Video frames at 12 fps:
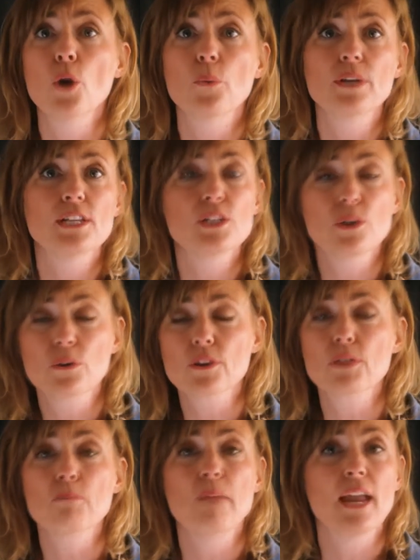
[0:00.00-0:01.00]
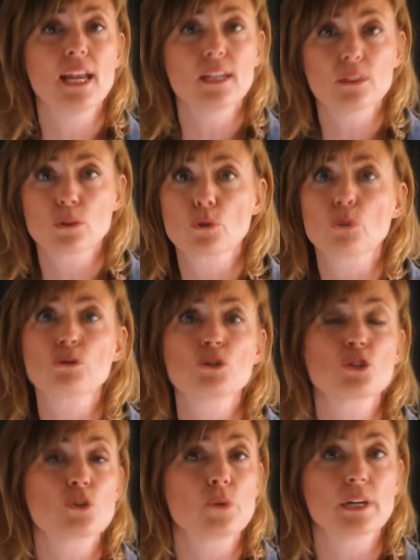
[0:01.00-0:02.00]
We need to go to the bank, groceries, I gotta
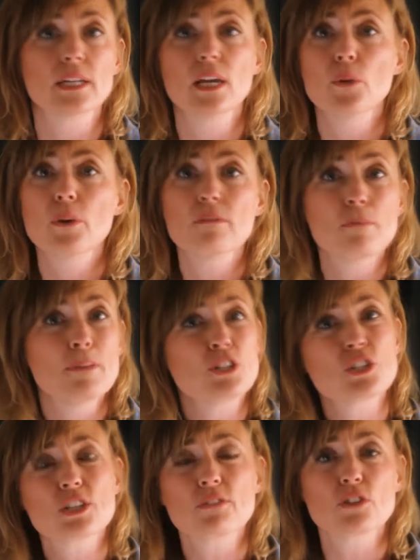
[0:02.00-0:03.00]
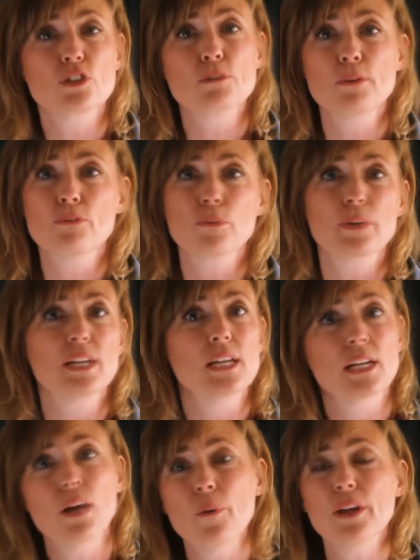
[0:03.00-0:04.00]
run to the bank. I got a bunch of stuff to do before we
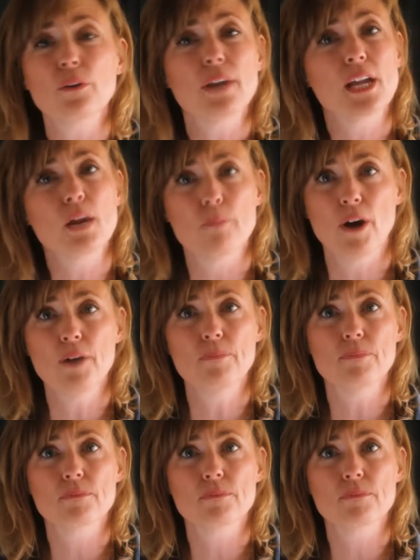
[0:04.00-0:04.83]
get going. Okay, come on.